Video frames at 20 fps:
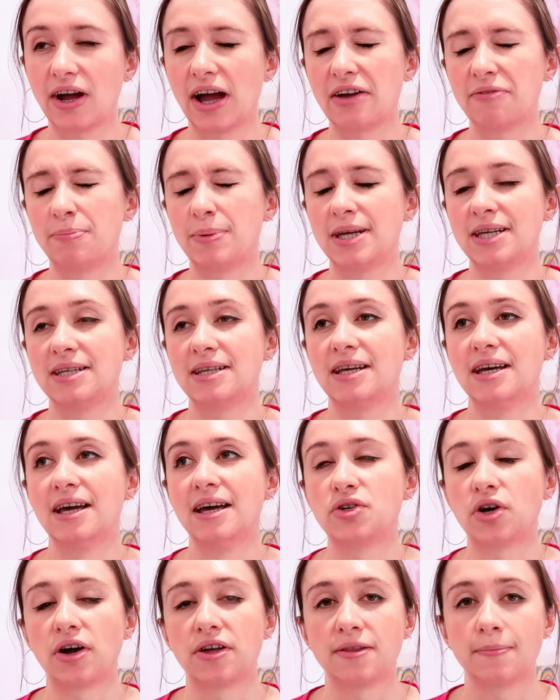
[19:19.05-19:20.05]
I've been
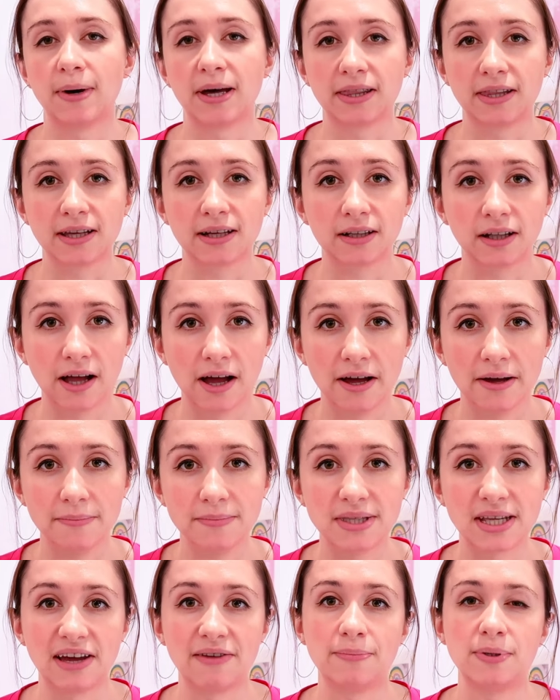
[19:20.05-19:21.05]
drawing the monthly
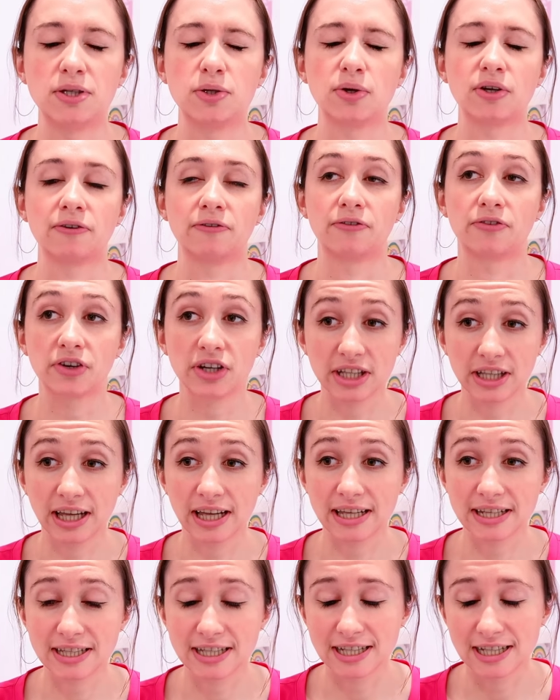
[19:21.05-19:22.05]
clubs. I've been doing
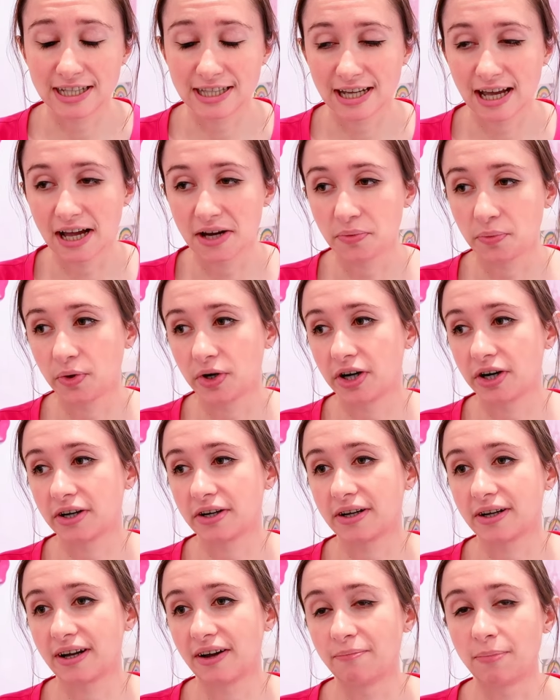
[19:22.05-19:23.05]
freelance design
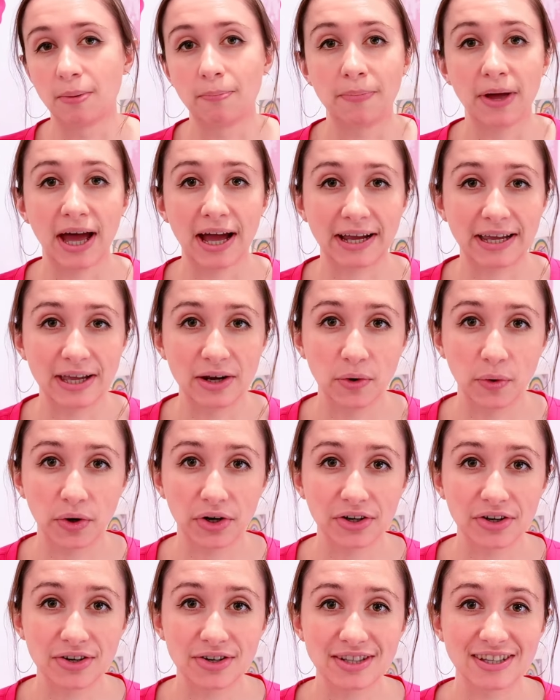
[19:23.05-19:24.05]
work. I've been packing
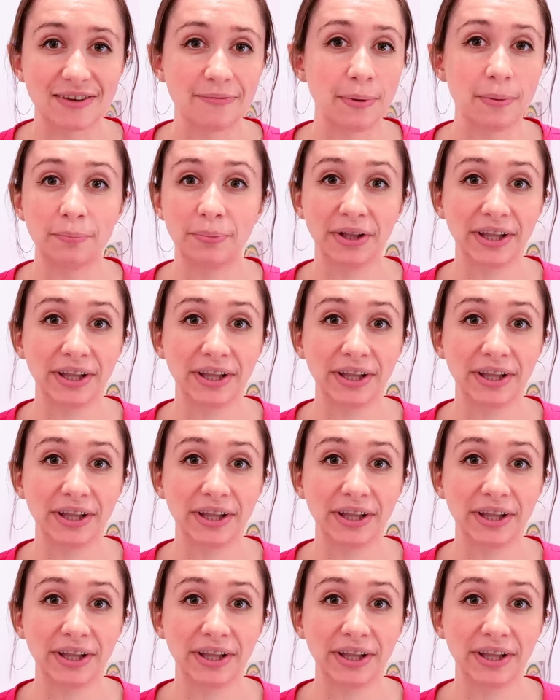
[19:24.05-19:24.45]
orders. I've been